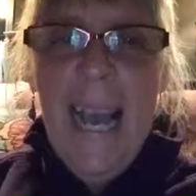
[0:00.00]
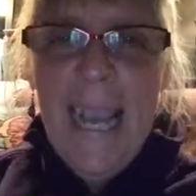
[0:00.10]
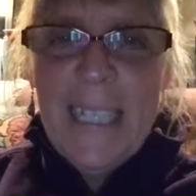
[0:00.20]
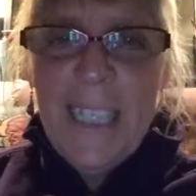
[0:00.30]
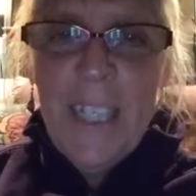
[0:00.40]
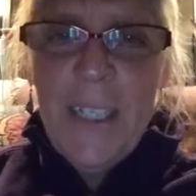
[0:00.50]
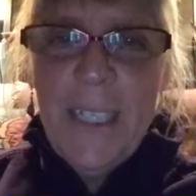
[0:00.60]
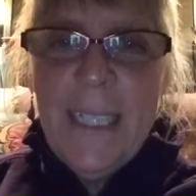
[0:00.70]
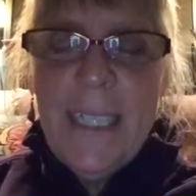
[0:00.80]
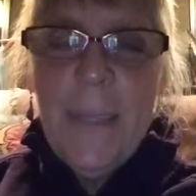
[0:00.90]
Hi
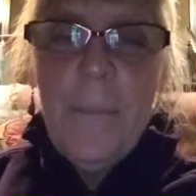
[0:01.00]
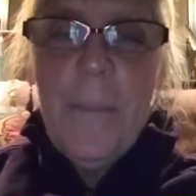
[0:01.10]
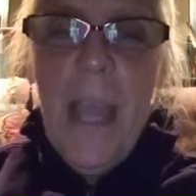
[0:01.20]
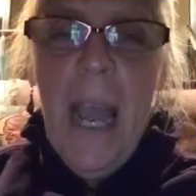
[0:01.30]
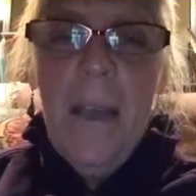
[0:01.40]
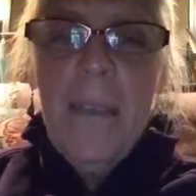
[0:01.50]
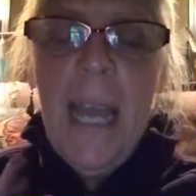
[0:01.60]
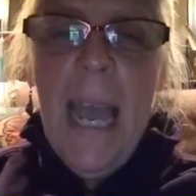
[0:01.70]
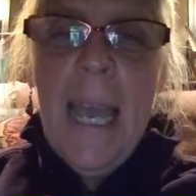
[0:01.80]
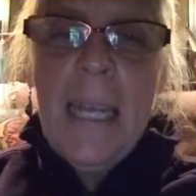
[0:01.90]
students!
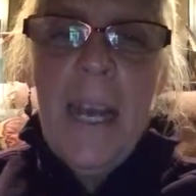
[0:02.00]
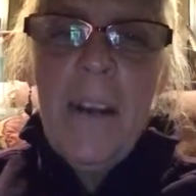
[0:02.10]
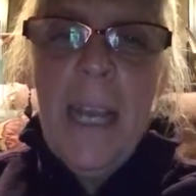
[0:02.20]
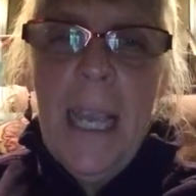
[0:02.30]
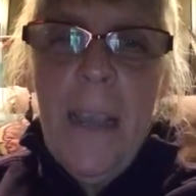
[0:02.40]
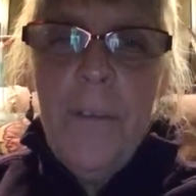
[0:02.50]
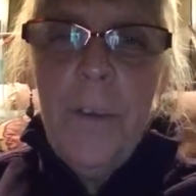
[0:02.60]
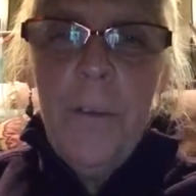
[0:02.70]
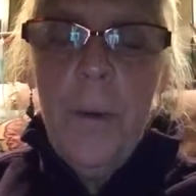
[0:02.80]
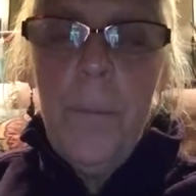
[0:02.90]
The handout I gave
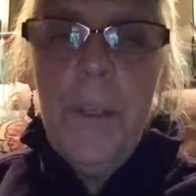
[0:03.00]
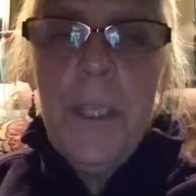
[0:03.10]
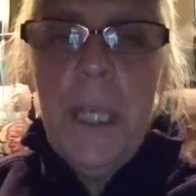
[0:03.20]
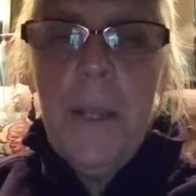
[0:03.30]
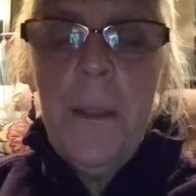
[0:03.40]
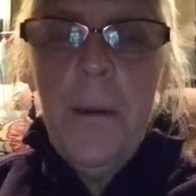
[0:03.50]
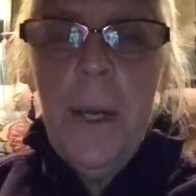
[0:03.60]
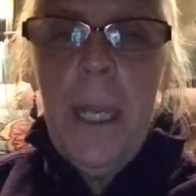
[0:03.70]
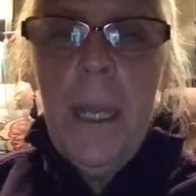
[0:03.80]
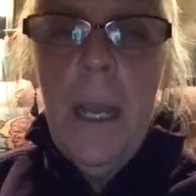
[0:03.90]
you for music
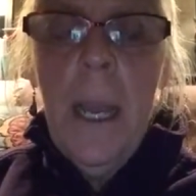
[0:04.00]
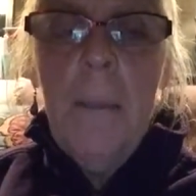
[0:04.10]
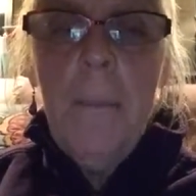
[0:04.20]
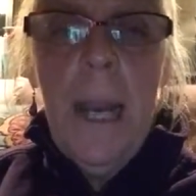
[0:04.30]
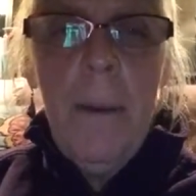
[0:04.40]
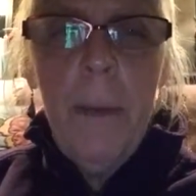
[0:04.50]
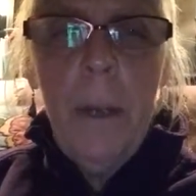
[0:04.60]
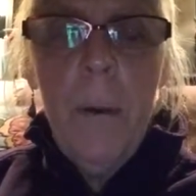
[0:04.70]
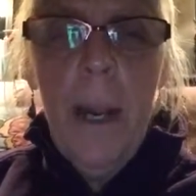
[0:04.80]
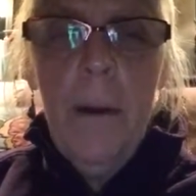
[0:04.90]
theory might
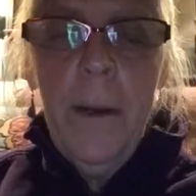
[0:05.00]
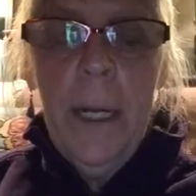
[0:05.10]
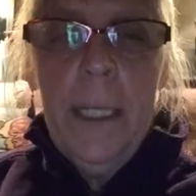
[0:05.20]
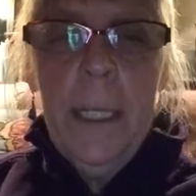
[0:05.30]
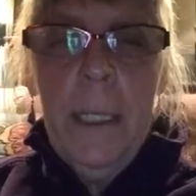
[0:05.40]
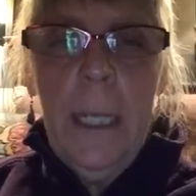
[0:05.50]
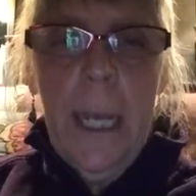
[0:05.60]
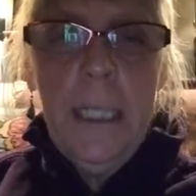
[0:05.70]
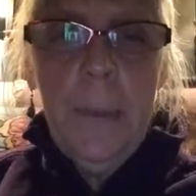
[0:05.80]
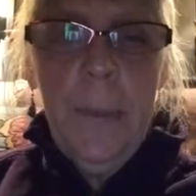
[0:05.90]
require a little
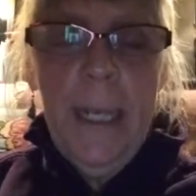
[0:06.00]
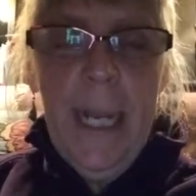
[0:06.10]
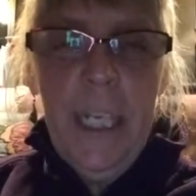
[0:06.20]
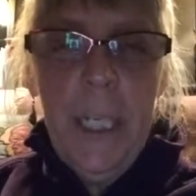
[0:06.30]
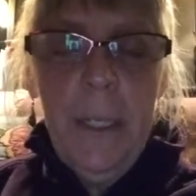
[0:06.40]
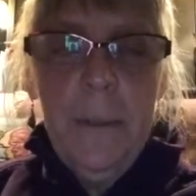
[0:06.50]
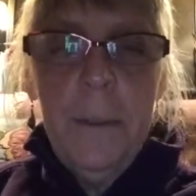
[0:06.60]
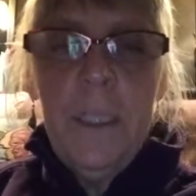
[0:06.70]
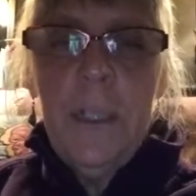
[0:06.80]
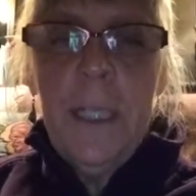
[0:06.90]
explanation,
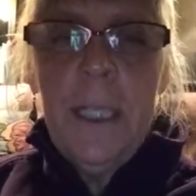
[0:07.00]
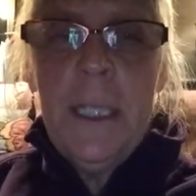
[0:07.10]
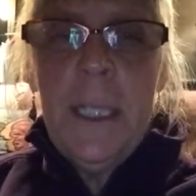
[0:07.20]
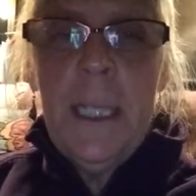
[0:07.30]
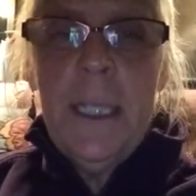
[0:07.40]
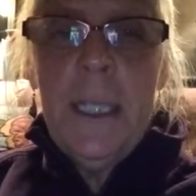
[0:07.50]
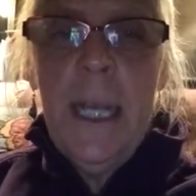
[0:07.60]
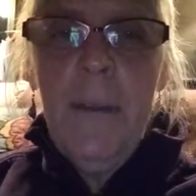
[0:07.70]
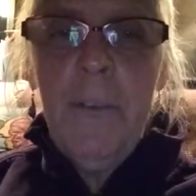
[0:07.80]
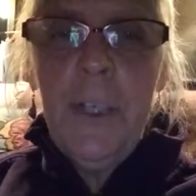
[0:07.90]
so this is an
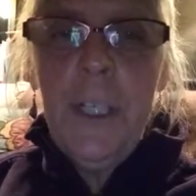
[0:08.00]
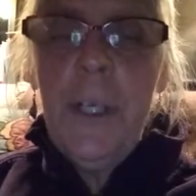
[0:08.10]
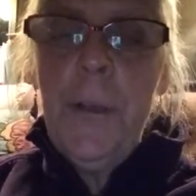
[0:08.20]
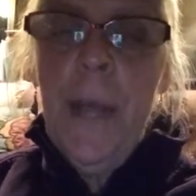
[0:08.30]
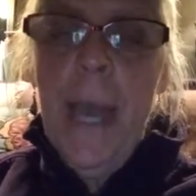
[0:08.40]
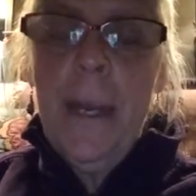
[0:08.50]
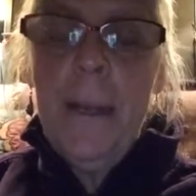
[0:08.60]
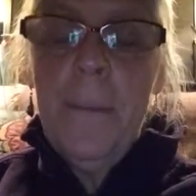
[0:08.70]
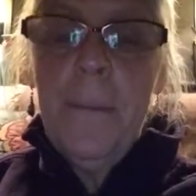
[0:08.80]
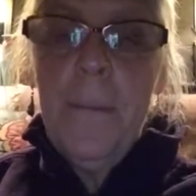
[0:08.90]
effort to do that.
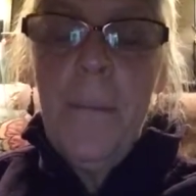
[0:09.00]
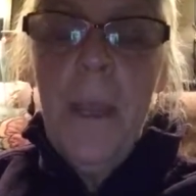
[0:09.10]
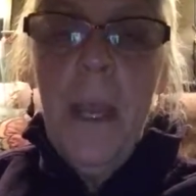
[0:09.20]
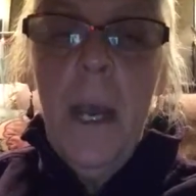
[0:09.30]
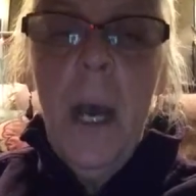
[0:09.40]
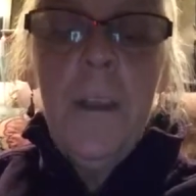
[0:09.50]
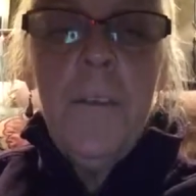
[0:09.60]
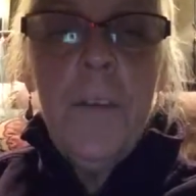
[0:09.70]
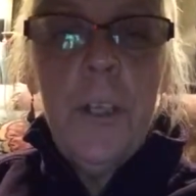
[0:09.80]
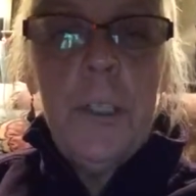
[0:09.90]
On the
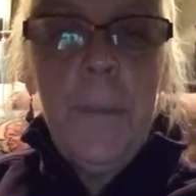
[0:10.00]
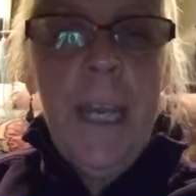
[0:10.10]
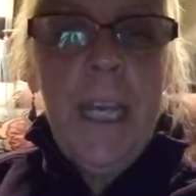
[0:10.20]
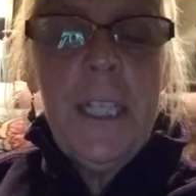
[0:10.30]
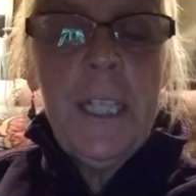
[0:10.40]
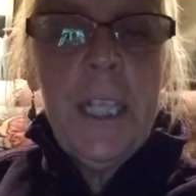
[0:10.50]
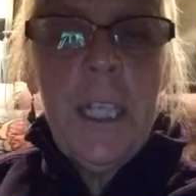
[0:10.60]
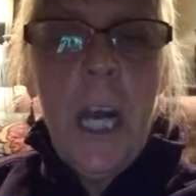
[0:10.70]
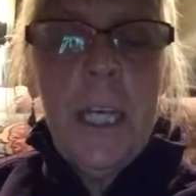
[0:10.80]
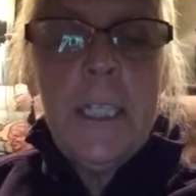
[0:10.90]
first page it
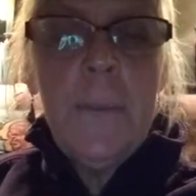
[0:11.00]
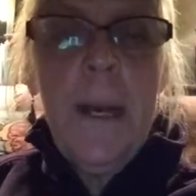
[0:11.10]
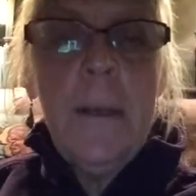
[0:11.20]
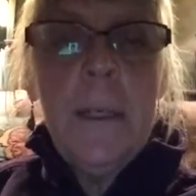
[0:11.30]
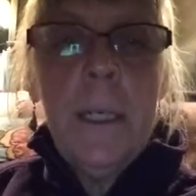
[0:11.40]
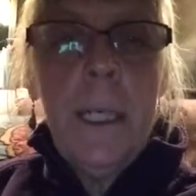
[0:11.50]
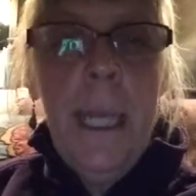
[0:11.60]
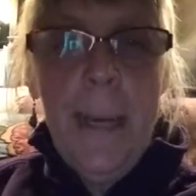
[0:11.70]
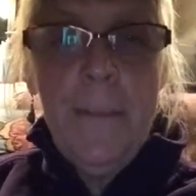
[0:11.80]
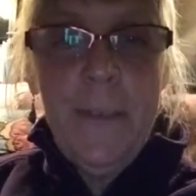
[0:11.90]
talks about
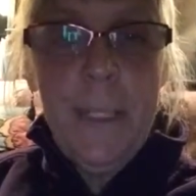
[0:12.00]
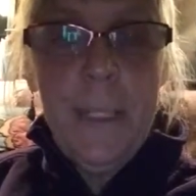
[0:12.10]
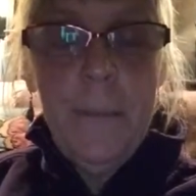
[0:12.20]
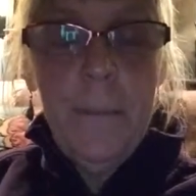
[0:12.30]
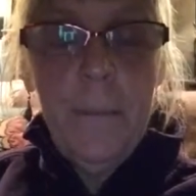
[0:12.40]
clefs.